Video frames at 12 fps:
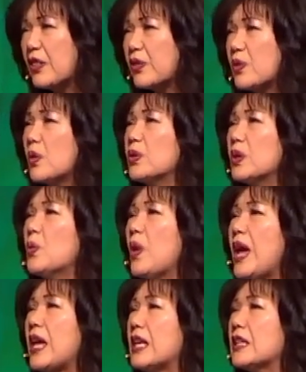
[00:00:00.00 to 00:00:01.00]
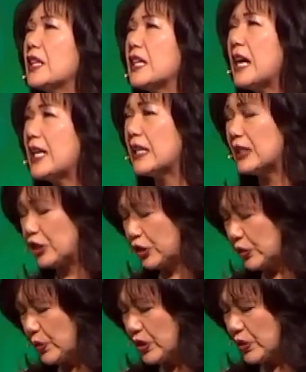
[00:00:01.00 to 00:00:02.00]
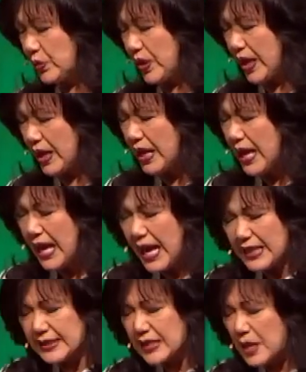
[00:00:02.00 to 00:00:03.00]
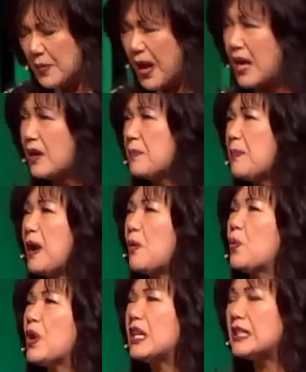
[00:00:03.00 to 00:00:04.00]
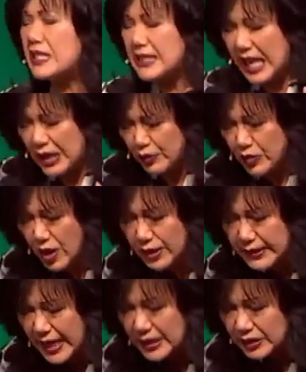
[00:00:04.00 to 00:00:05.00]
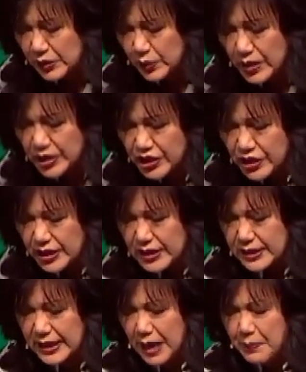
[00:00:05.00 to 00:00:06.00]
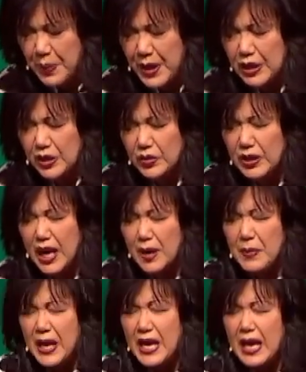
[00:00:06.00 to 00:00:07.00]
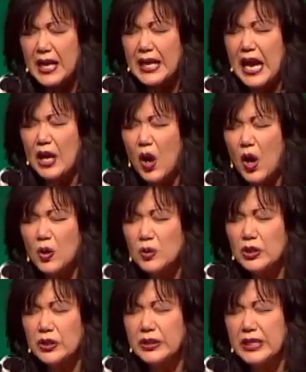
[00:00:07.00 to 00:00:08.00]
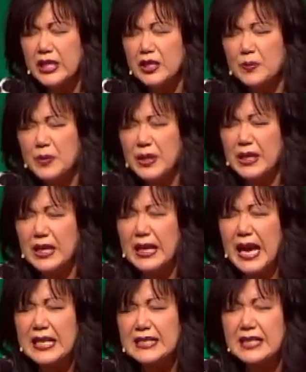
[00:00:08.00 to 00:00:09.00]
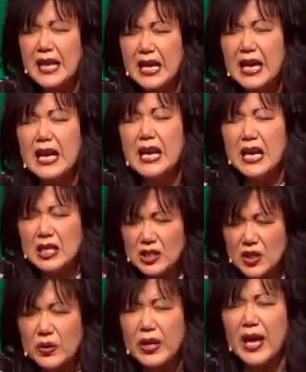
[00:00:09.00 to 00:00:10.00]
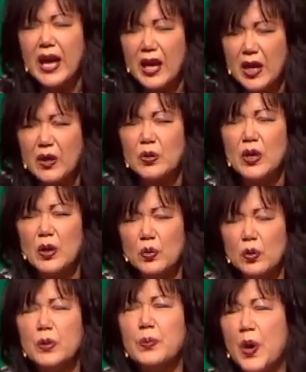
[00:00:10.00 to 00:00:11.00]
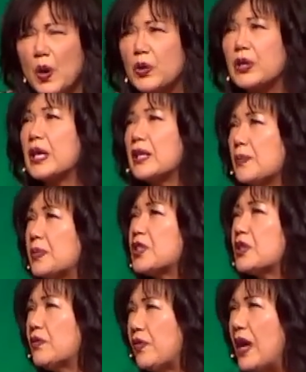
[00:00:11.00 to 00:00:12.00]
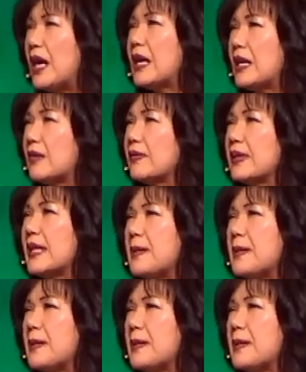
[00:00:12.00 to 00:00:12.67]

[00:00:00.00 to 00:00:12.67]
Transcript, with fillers: and thrown away in the gut, sewage way. And somehow in my weakness, I crawl down to where she is and I pick her up and I hold her near me and I say, It's okay. We're both going to survive.